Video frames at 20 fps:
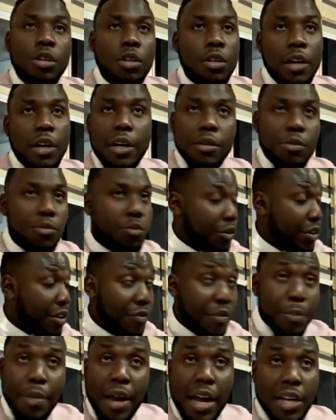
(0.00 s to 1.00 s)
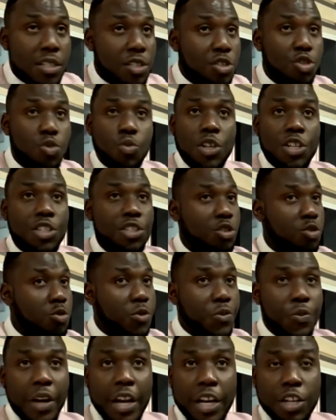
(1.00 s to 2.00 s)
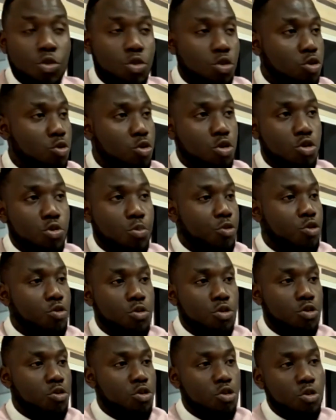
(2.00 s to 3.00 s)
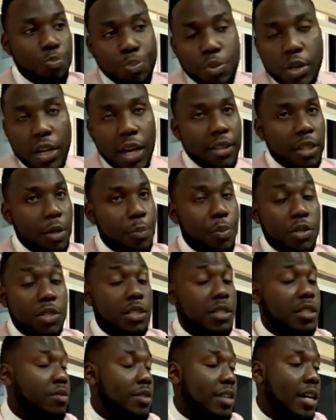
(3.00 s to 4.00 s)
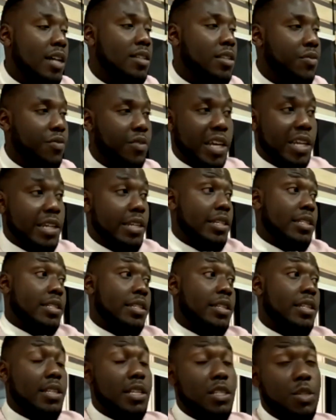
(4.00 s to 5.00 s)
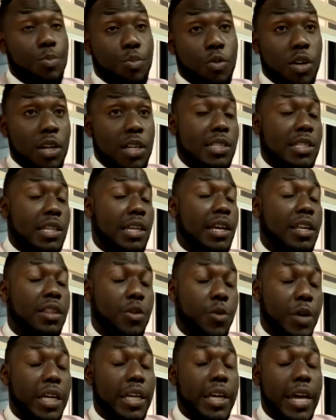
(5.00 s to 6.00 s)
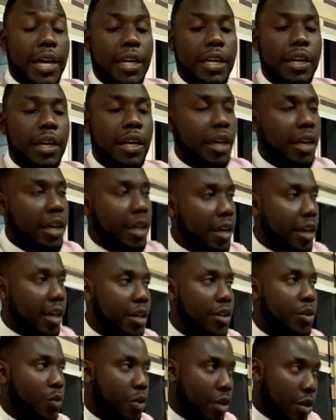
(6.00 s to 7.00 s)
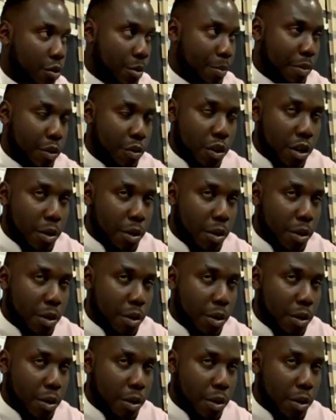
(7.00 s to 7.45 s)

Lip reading: pull out the positives out of it, and this has brought us together again, and we're about to do this. So I mean, it's been great. And to the